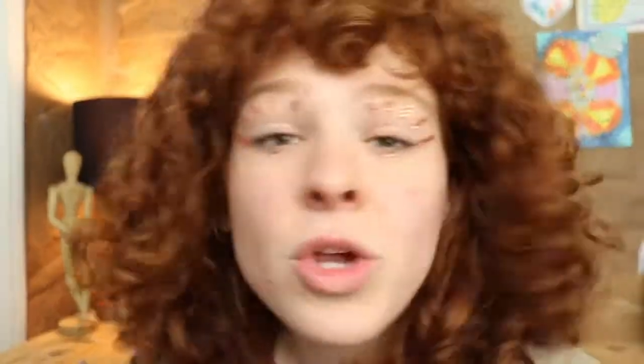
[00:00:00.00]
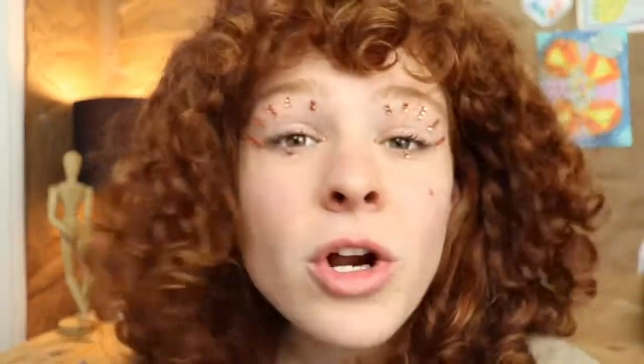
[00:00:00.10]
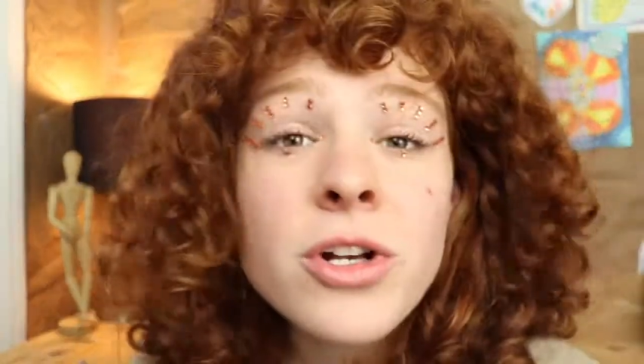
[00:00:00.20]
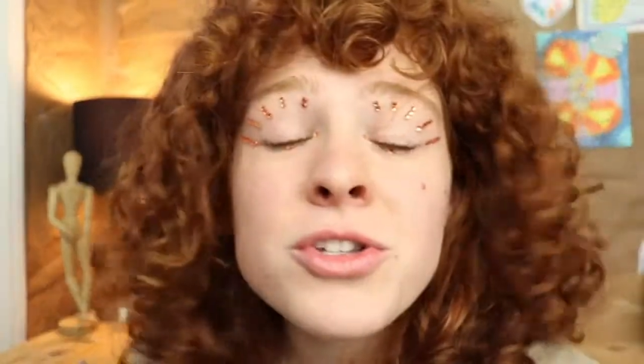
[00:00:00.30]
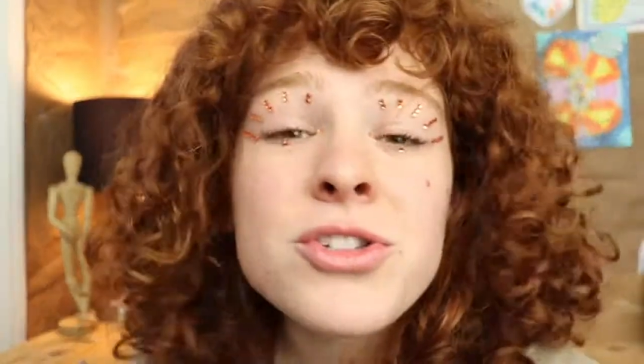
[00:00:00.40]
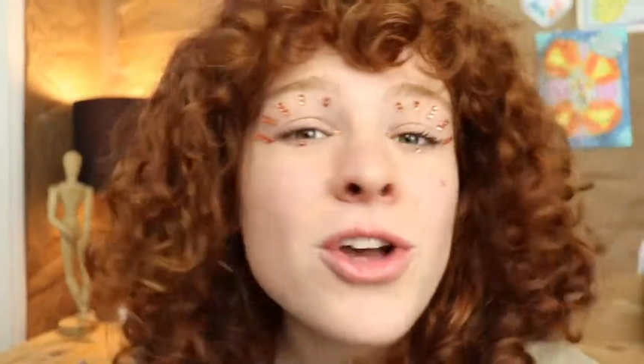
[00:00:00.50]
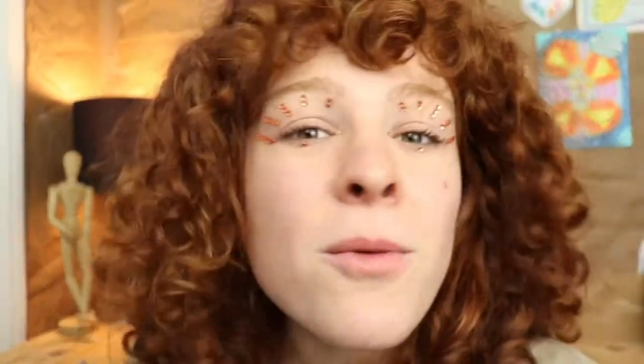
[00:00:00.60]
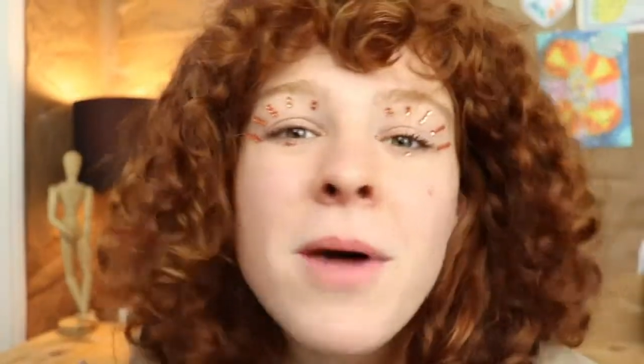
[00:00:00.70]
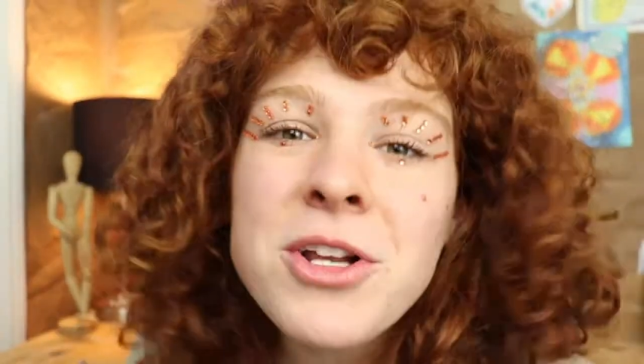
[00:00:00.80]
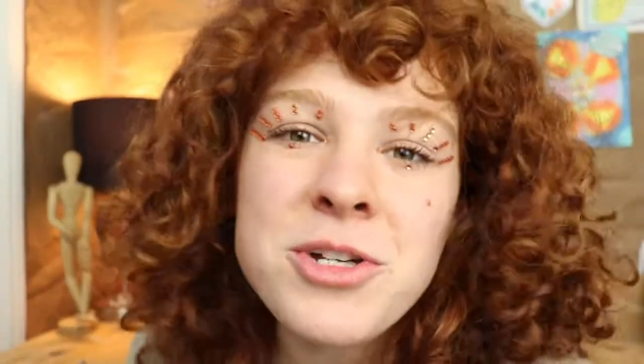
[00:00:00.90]
learn so
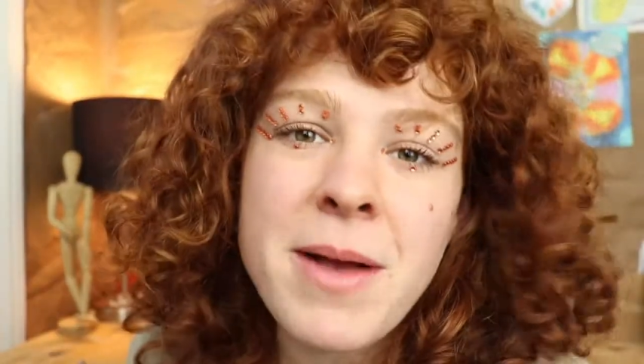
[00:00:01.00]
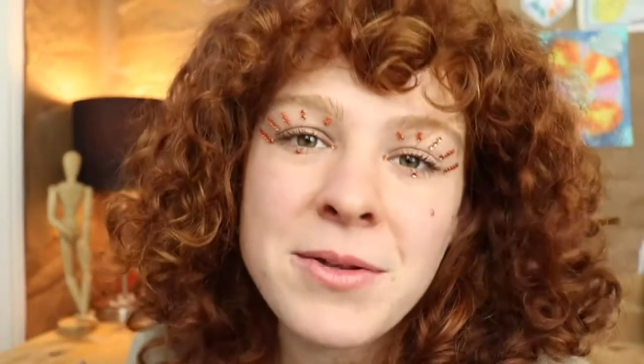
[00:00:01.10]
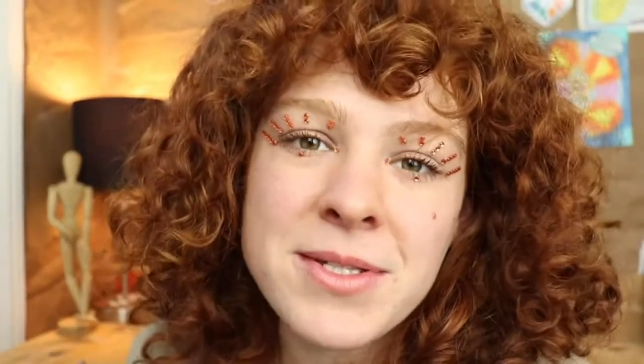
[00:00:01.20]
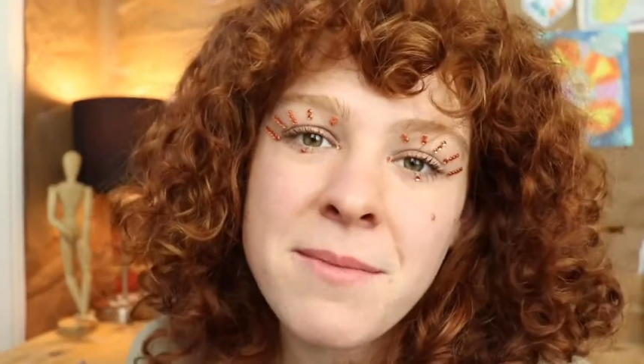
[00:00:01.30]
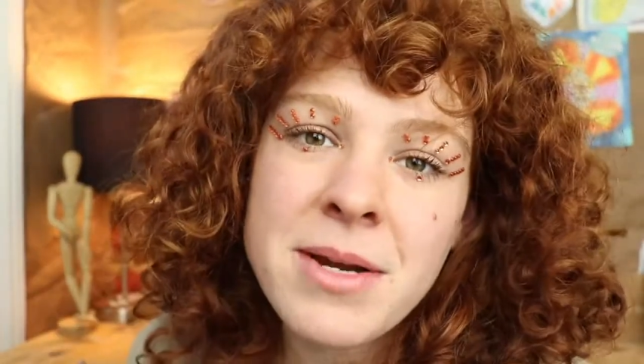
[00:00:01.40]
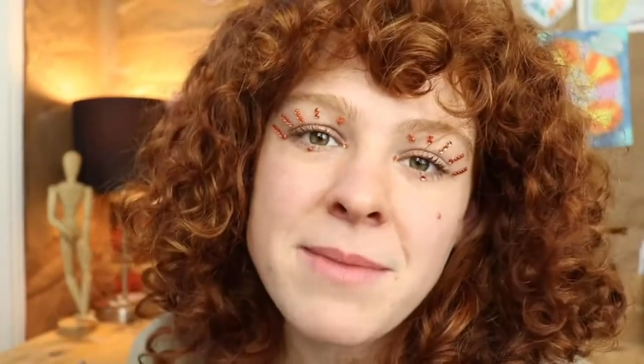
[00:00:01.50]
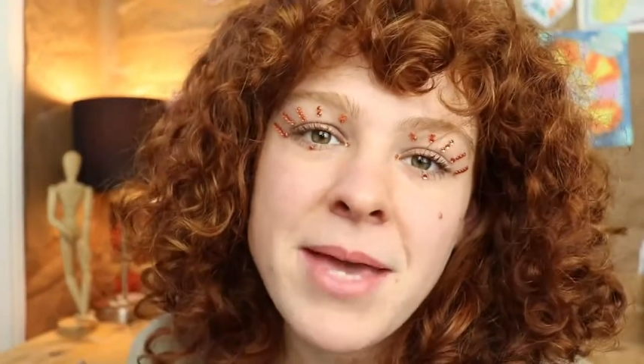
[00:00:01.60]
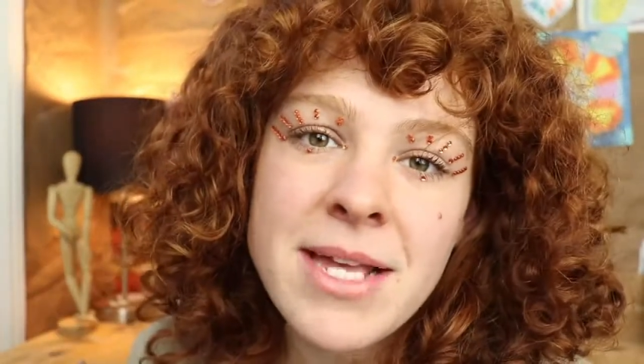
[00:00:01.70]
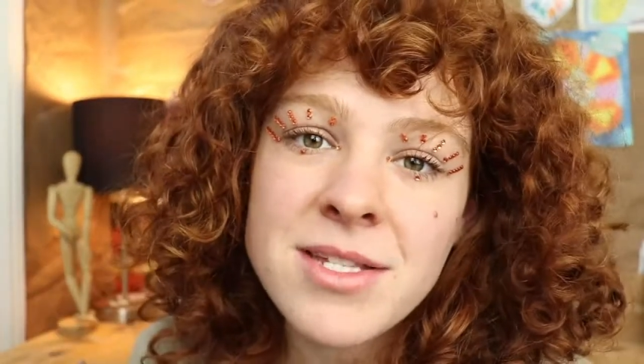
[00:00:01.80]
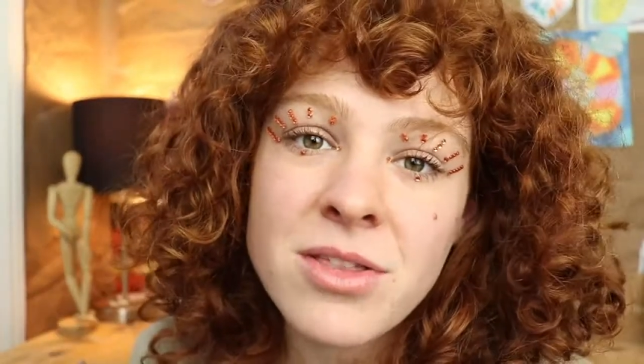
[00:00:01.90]
much about somebody
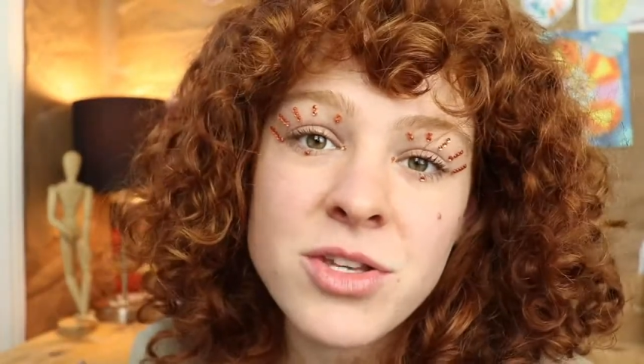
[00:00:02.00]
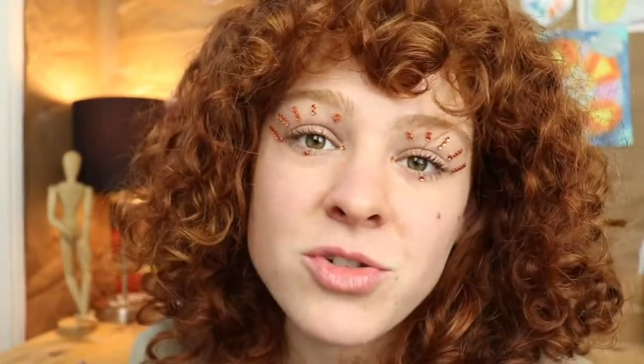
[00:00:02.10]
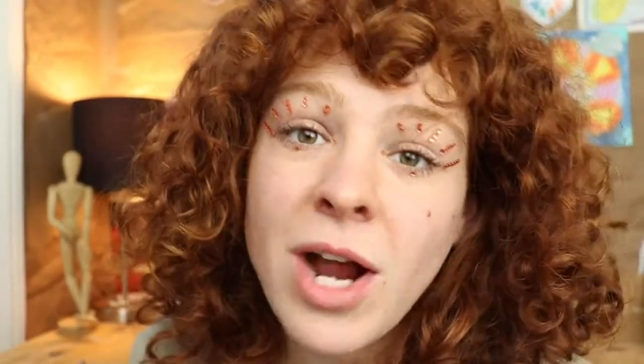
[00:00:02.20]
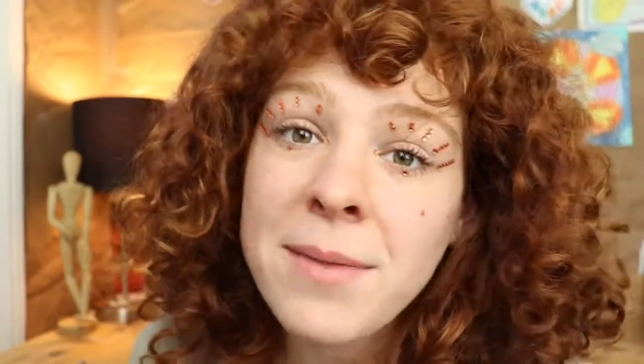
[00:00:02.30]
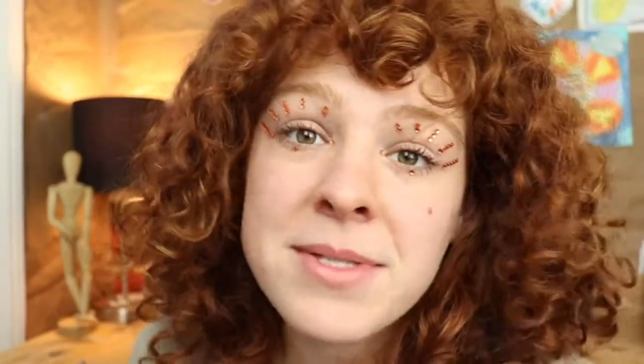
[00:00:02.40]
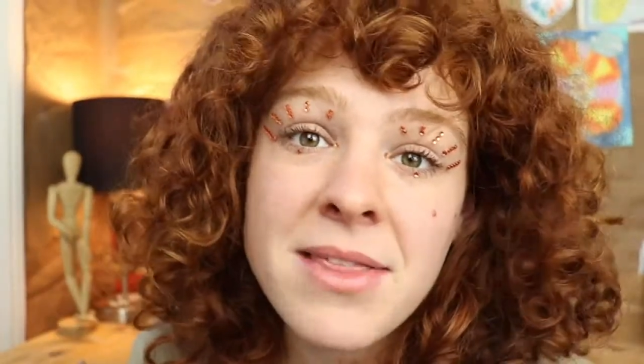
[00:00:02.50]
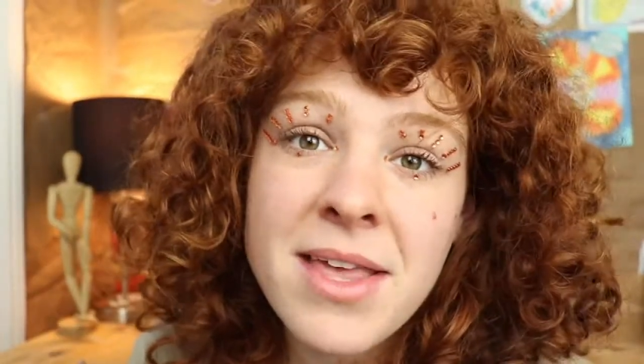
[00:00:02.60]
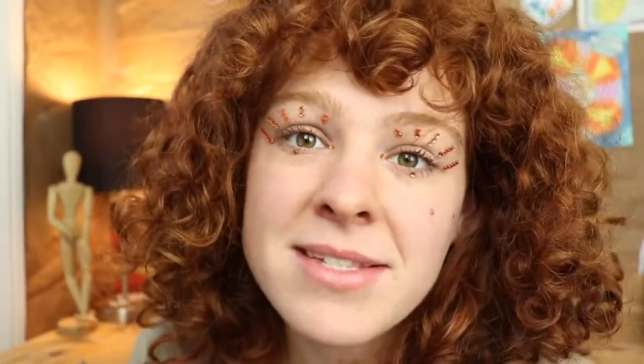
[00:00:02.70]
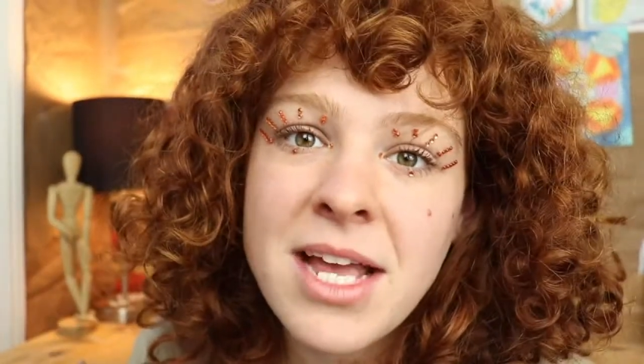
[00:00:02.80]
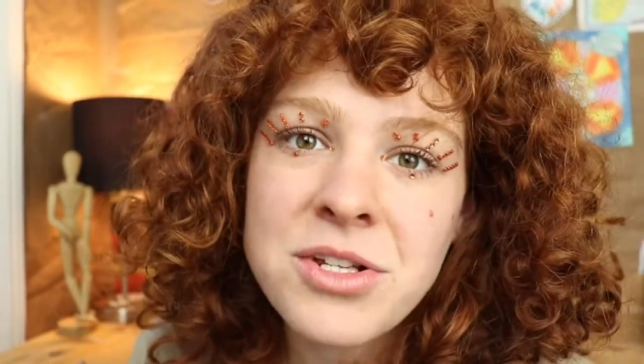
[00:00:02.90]
based on the scraps that
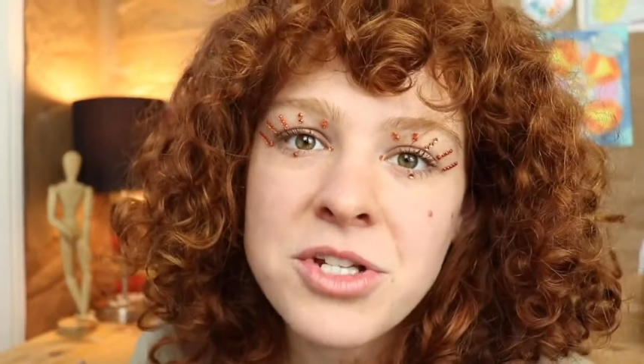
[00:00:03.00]
they send